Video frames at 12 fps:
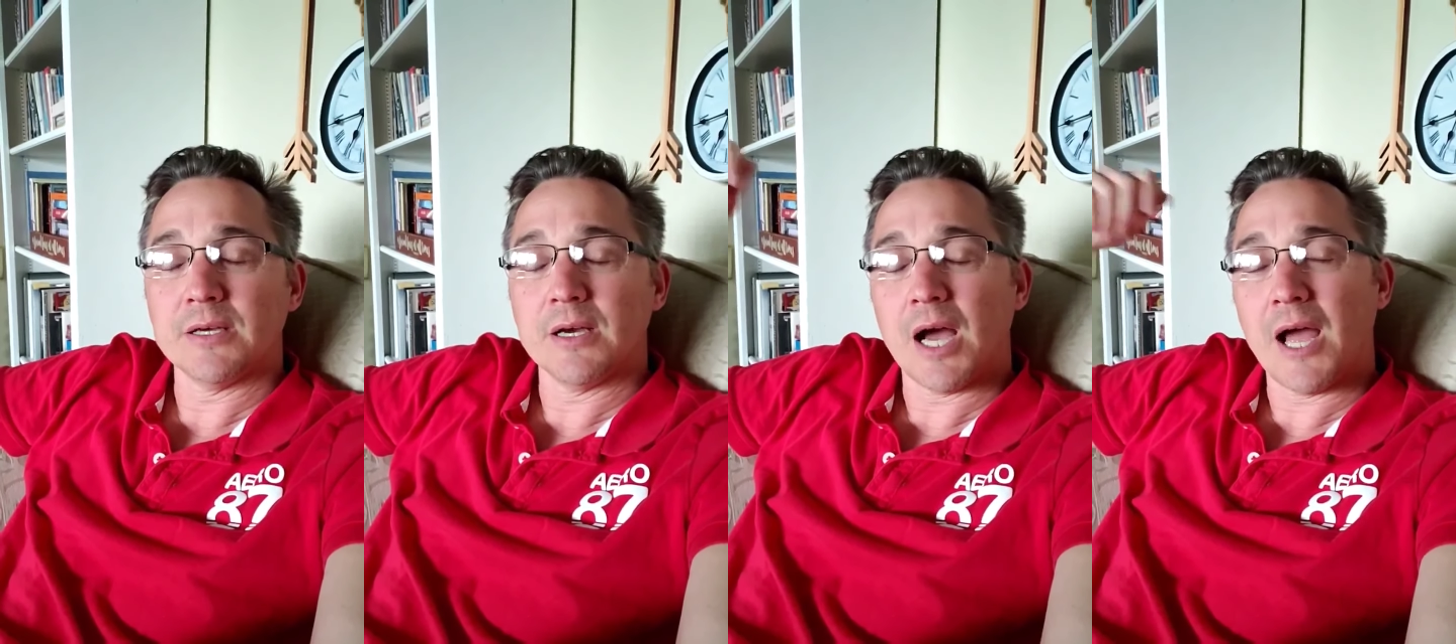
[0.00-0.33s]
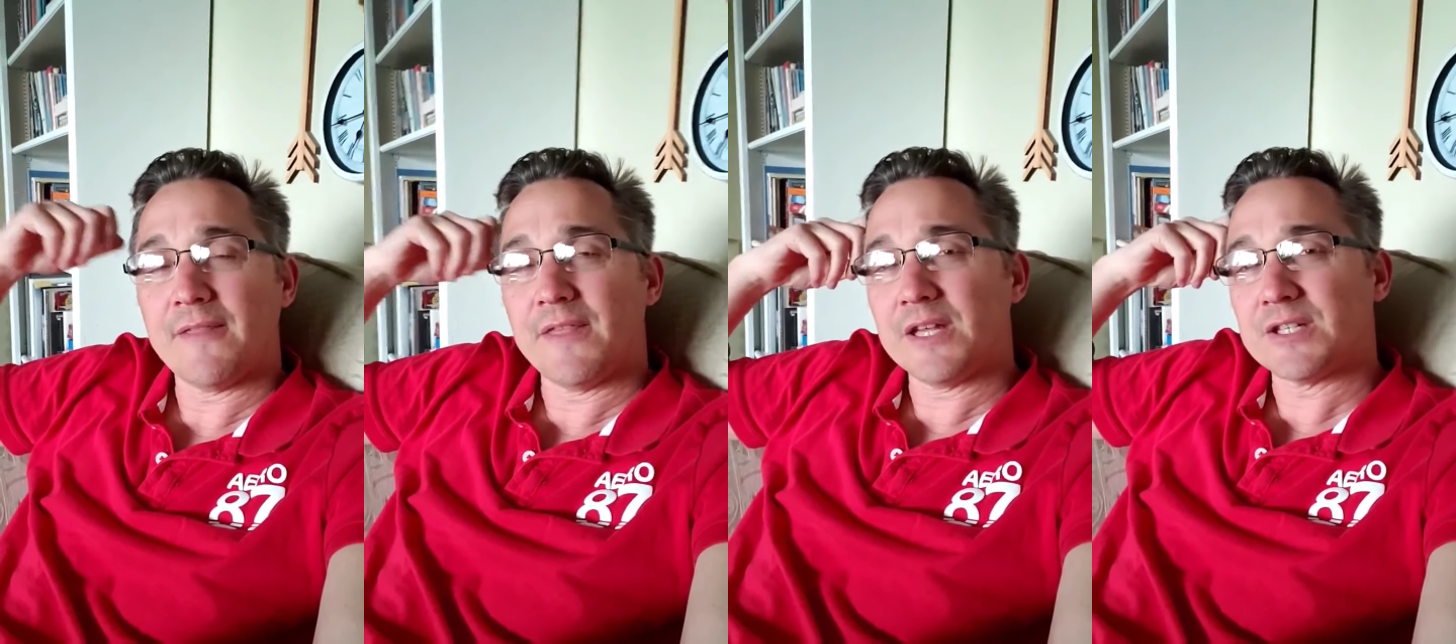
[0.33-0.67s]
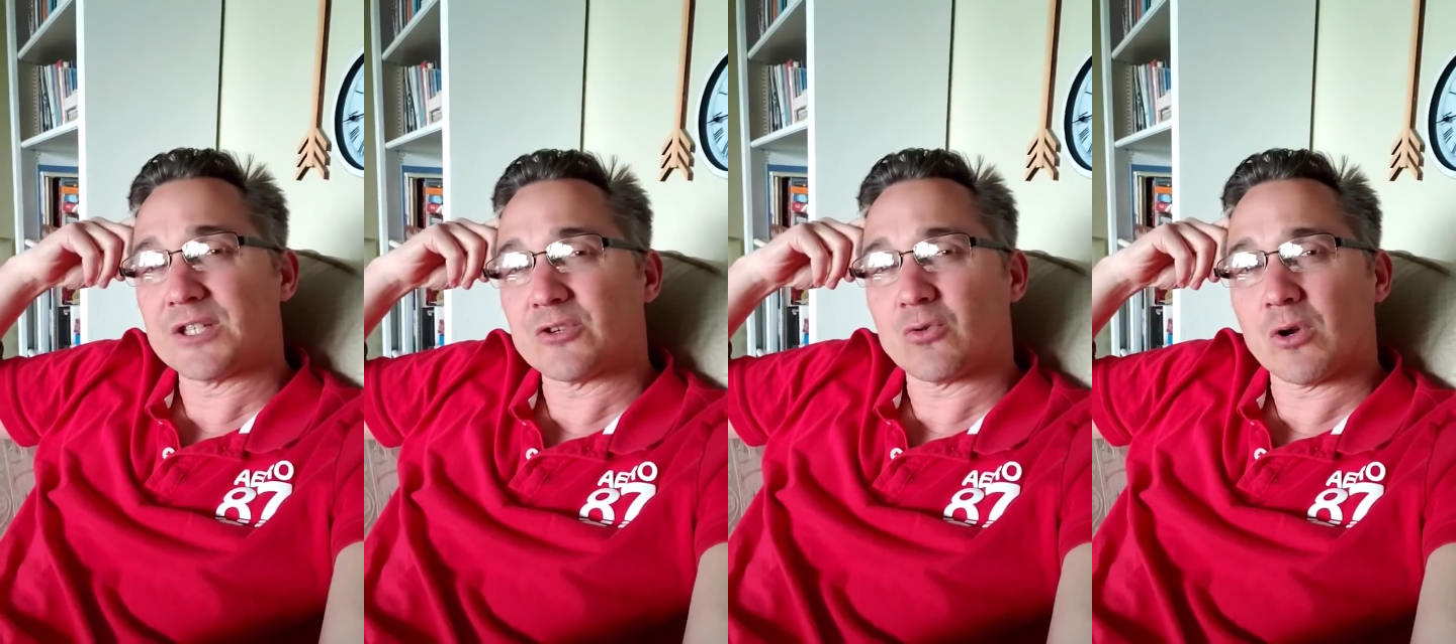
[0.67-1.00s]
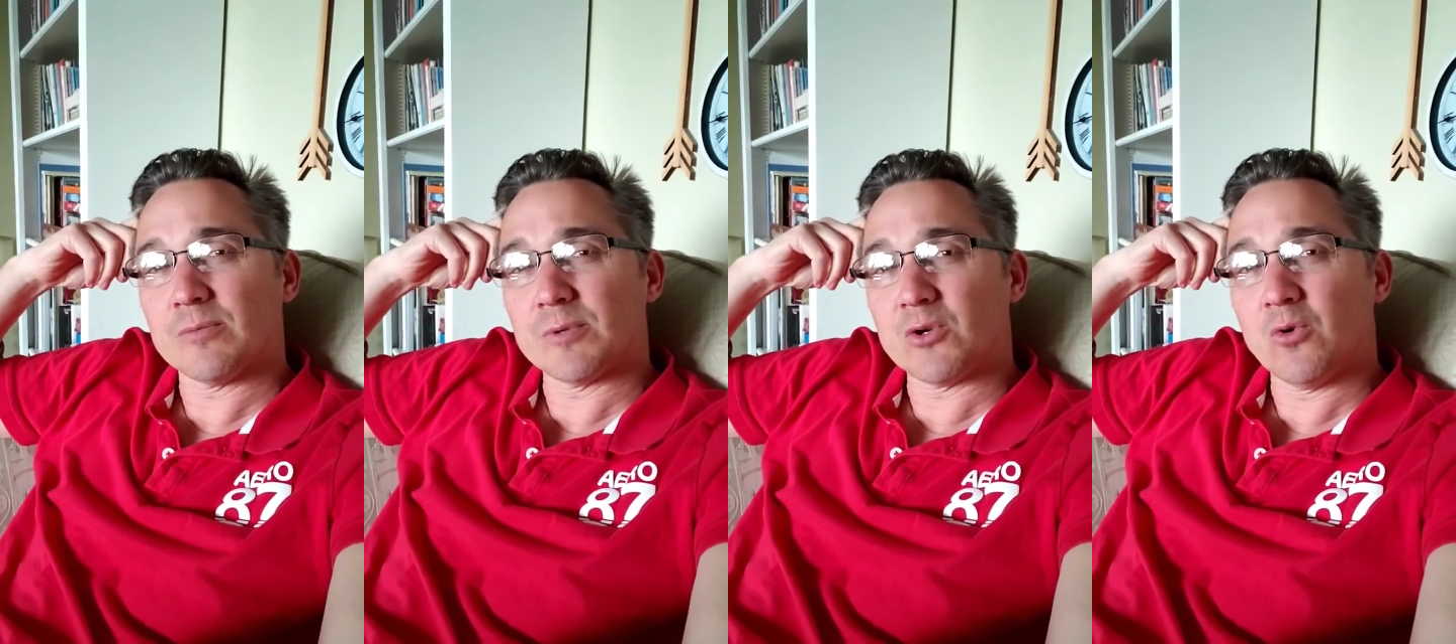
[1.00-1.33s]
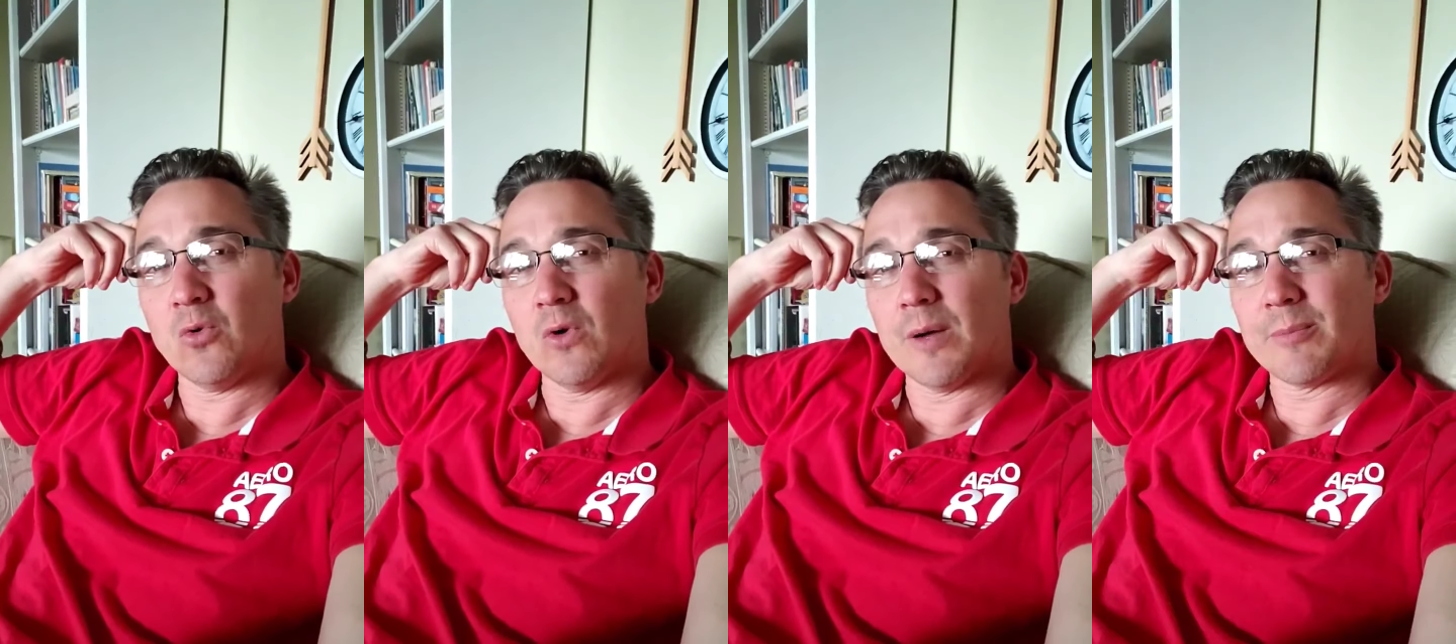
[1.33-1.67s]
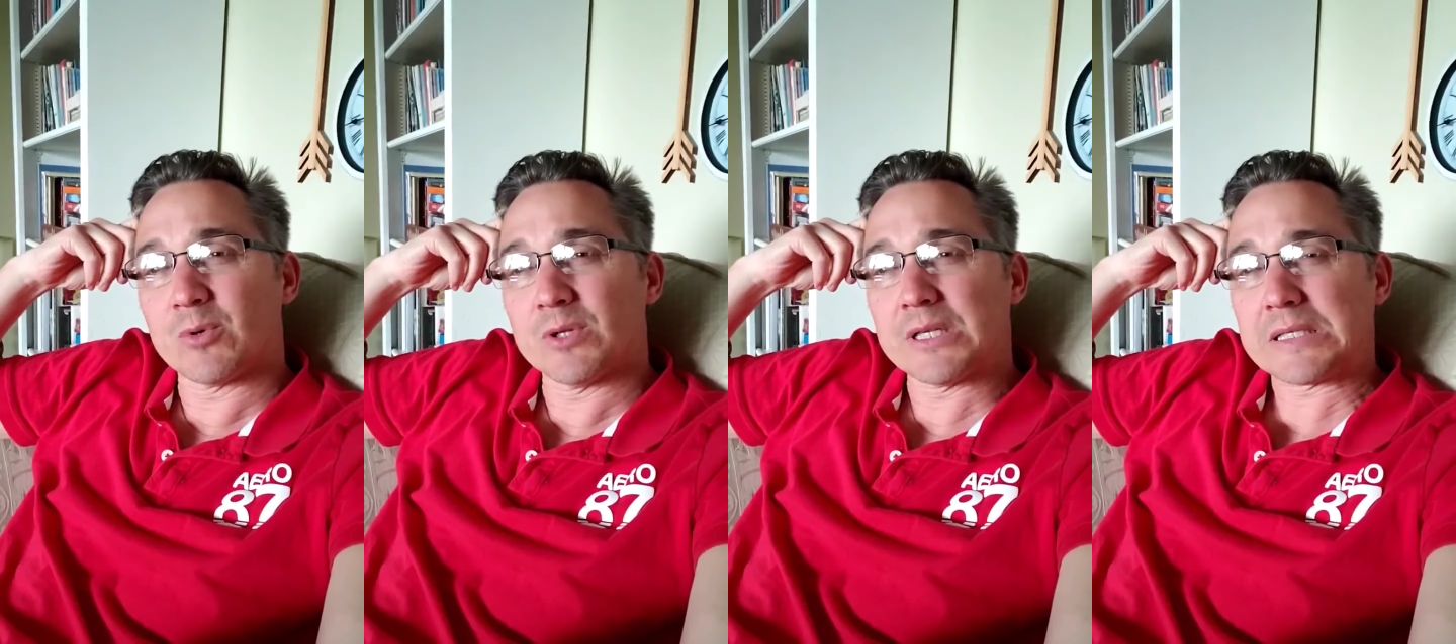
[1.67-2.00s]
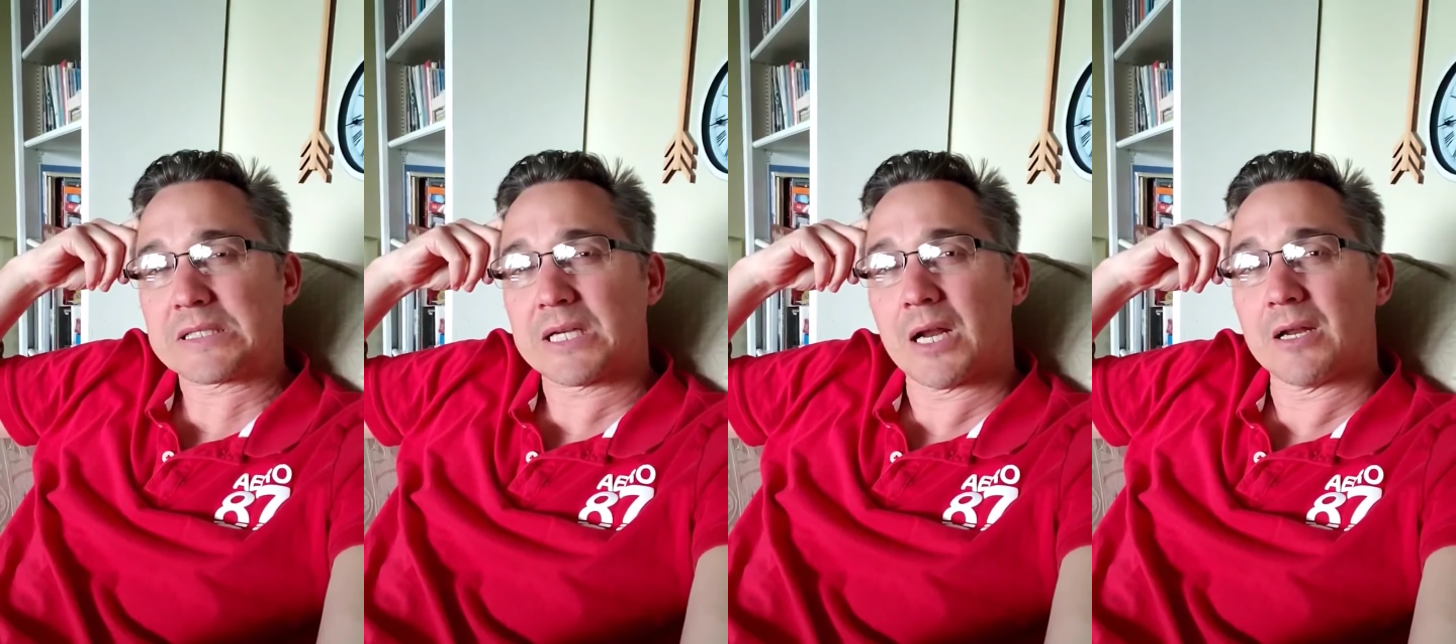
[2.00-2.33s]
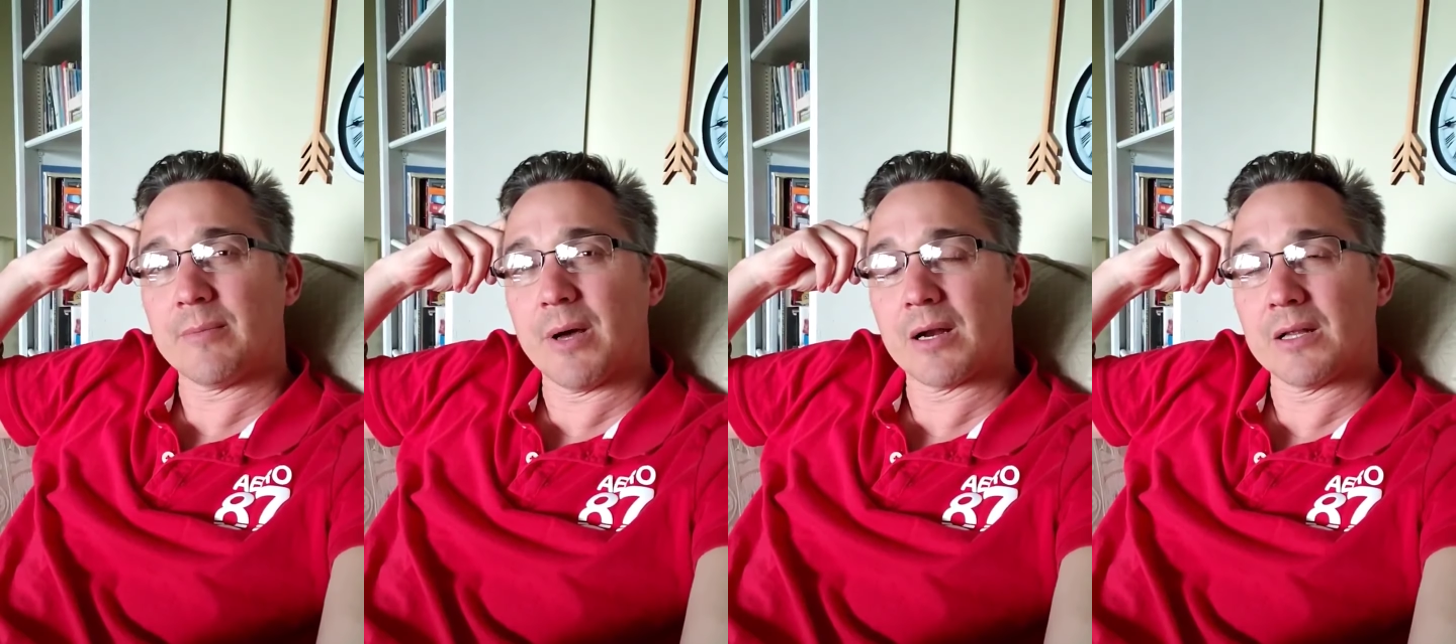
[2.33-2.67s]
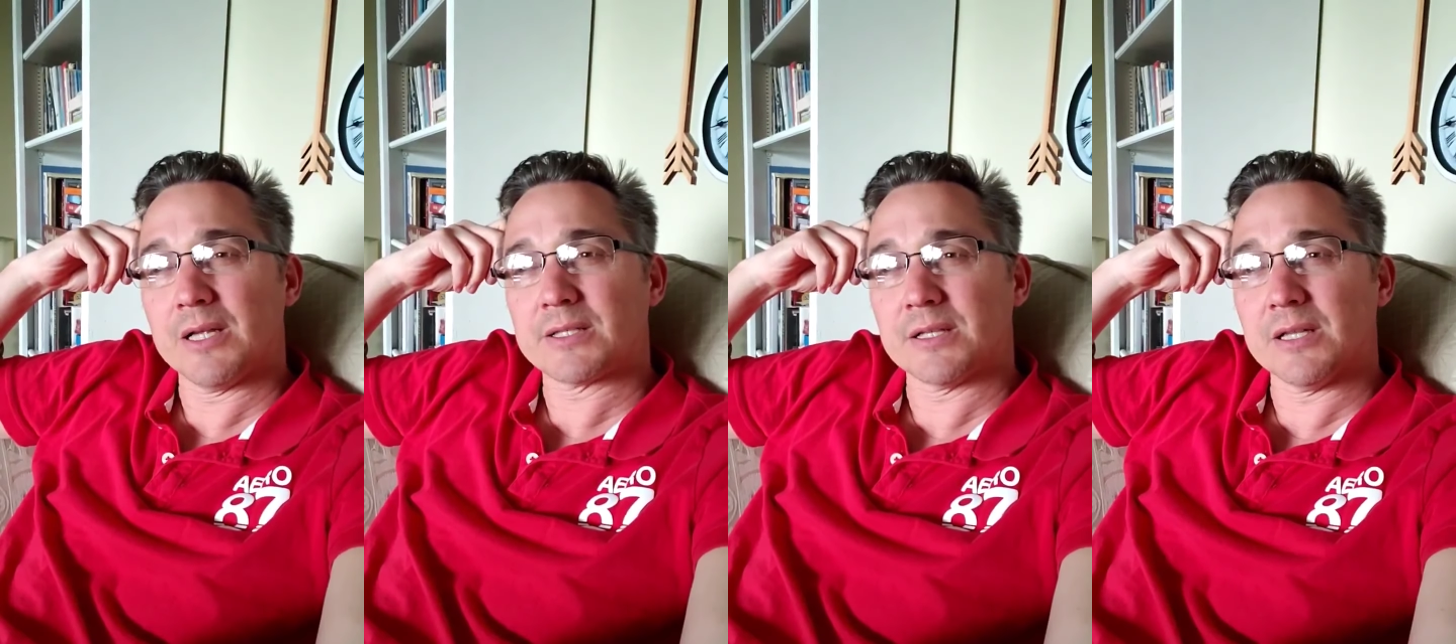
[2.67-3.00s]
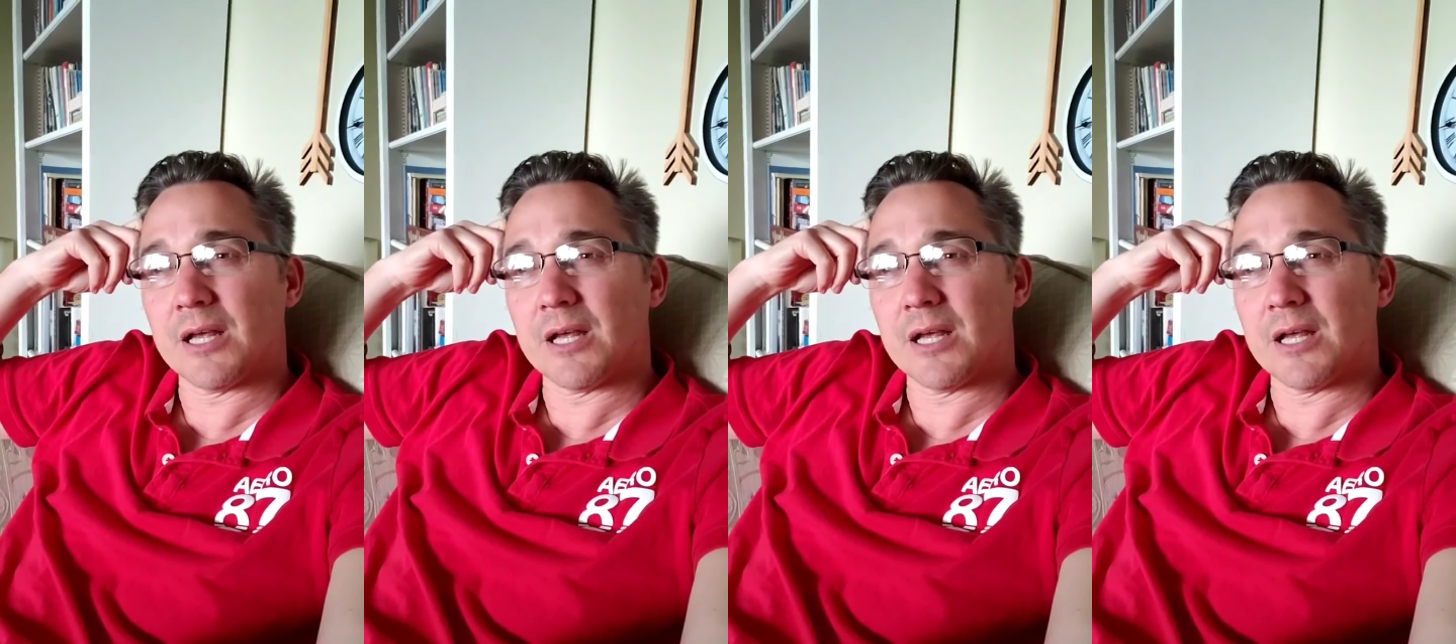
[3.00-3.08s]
And I think it's incredibly cool. I'm really excited about it.